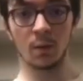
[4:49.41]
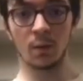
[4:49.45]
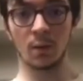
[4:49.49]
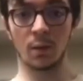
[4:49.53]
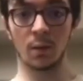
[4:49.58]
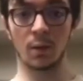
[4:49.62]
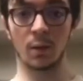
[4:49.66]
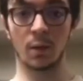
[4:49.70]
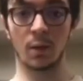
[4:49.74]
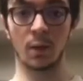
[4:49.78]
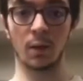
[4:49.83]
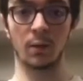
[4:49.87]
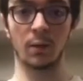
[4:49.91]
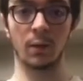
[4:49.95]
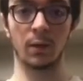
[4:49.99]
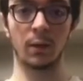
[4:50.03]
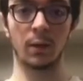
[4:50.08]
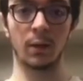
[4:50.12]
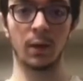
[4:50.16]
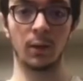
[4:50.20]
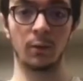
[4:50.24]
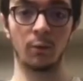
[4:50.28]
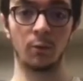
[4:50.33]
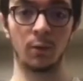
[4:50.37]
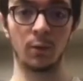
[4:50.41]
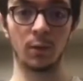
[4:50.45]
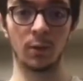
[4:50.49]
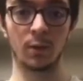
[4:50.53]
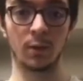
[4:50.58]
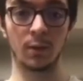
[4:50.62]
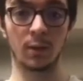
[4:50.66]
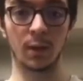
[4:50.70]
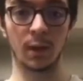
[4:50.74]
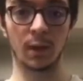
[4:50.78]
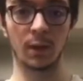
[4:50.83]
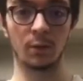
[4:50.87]
And then I went
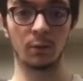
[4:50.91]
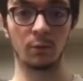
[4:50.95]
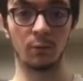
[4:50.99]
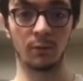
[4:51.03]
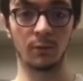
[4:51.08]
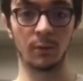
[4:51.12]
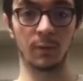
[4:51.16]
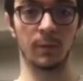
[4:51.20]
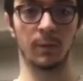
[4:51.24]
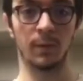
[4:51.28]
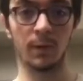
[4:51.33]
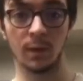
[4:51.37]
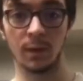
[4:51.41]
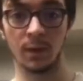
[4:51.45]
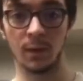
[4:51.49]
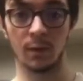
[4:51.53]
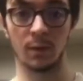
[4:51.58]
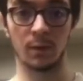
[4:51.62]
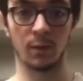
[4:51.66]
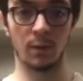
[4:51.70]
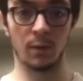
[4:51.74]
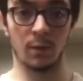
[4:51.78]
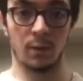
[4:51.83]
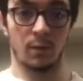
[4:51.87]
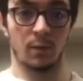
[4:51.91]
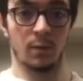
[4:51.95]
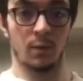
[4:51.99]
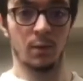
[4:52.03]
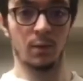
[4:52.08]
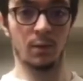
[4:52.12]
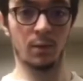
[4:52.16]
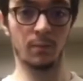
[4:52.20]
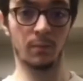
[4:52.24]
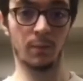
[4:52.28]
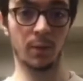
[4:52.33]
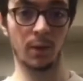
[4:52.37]
down with my legs and
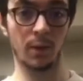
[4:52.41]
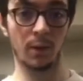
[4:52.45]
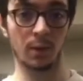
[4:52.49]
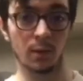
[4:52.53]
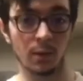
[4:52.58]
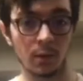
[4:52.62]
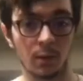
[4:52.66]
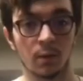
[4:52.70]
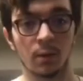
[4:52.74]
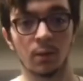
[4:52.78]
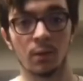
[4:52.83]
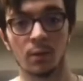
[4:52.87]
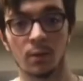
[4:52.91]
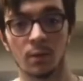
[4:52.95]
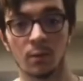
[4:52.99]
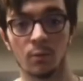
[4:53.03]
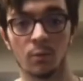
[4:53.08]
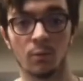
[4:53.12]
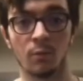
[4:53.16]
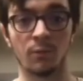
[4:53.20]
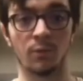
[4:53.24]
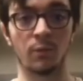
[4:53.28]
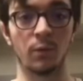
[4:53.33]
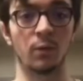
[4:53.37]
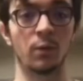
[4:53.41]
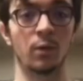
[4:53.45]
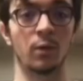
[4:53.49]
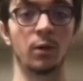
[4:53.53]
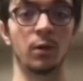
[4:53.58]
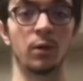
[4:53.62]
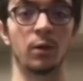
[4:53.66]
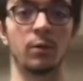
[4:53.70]
back with this arm.